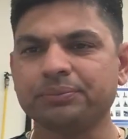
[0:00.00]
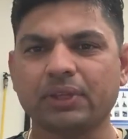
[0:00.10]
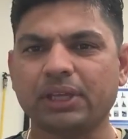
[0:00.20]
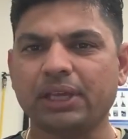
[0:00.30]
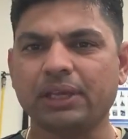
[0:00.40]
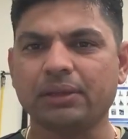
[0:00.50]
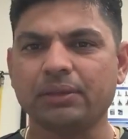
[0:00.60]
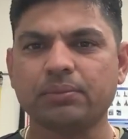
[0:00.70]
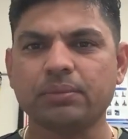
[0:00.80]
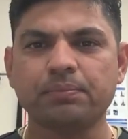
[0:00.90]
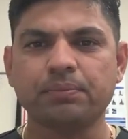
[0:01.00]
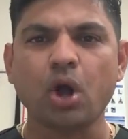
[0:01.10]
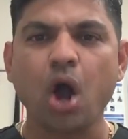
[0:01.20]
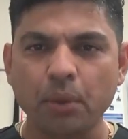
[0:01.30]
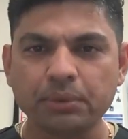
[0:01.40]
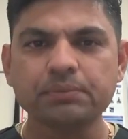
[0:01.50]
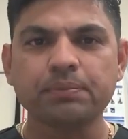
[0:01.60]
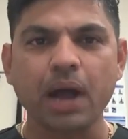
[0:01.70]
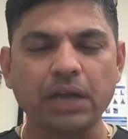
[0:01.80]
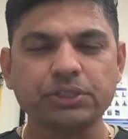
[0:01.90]
the common
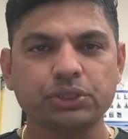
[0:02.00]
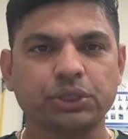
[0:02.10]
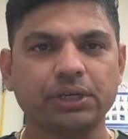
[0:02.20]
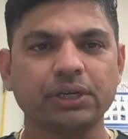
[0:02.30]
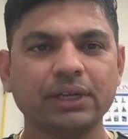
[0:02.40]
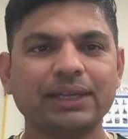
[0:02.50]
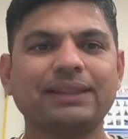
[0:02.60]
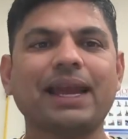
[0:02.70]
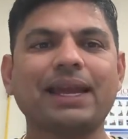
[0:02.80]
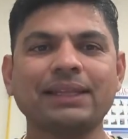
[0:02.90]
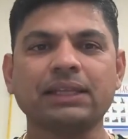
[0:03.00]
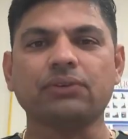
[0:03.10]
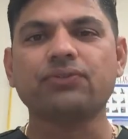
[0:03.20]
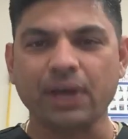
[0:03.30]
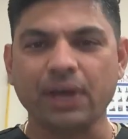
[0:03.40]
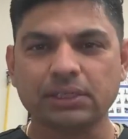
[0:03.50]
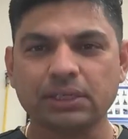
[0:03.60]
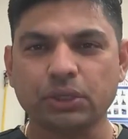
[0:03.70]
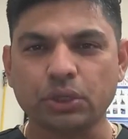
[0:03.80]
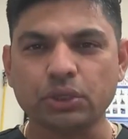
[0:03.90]
posture that can
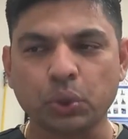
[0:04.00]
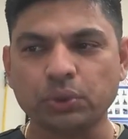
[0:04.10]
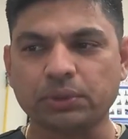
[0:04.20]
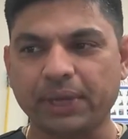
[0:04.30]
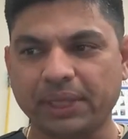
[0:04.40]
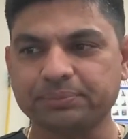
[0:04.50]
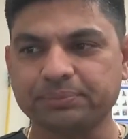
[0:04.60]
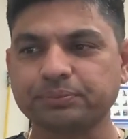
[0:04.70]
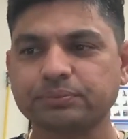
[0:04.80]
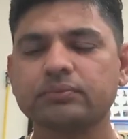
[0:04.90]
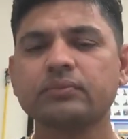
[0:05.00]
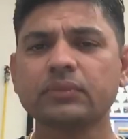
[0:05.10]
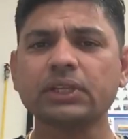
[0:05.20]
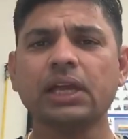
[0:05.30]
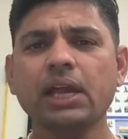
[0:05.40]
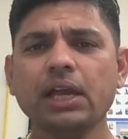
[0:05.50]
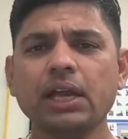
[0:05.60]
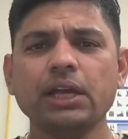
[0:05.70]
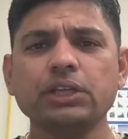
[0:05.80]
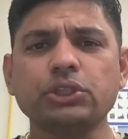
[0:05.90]
affect your shoulder pain.
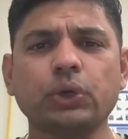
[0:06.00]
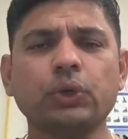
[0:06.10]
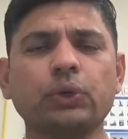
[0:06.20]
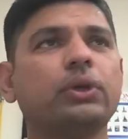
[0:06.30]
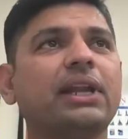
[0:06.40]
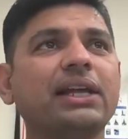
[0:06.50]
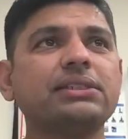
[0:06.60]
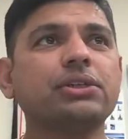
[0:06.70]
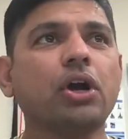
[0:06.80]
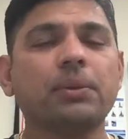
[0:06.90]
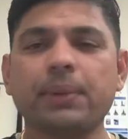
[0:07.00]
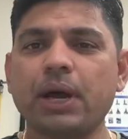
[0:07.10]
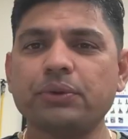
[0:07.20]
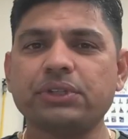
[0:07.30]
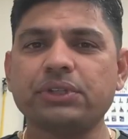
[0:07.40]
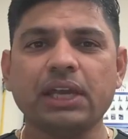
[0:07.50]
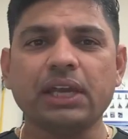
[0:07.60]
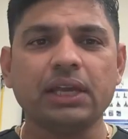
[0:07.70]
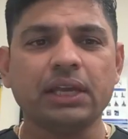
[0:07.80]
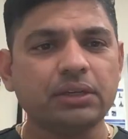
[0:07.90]
So let's talk about
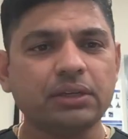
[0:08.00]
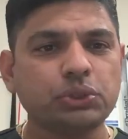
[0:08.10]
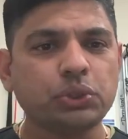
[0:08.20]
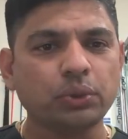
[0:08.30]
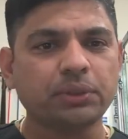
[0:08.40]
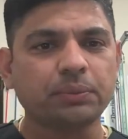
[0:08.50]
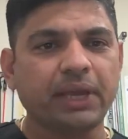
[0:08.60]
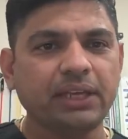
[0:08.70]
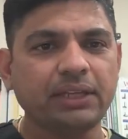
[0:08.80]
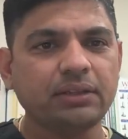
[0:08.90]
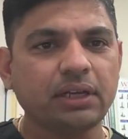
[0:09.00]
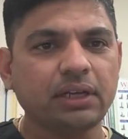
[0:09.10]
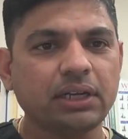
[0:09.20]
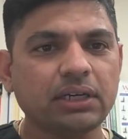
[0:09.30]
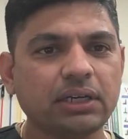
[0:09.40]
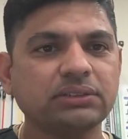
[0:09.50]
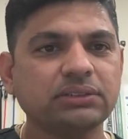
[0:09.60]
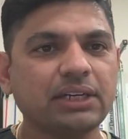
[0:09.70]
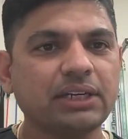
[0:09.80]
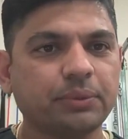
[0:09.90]
the shoulder pain
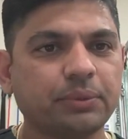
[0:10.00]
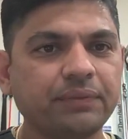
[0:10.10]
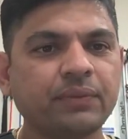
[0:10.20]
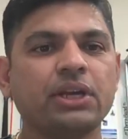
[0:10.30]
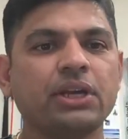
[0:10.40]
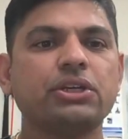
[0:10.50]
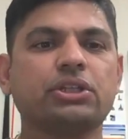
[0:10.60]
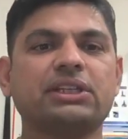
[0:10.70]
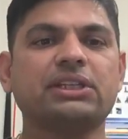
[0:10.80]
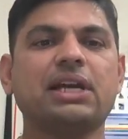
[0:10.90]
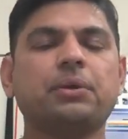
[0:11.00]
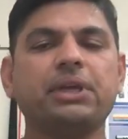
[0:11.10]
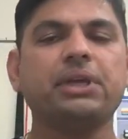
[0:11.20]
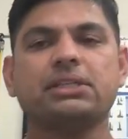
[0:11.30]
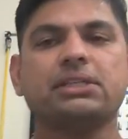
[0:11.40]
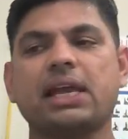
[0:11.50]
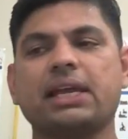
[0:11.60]
anatomy. So the anatomy is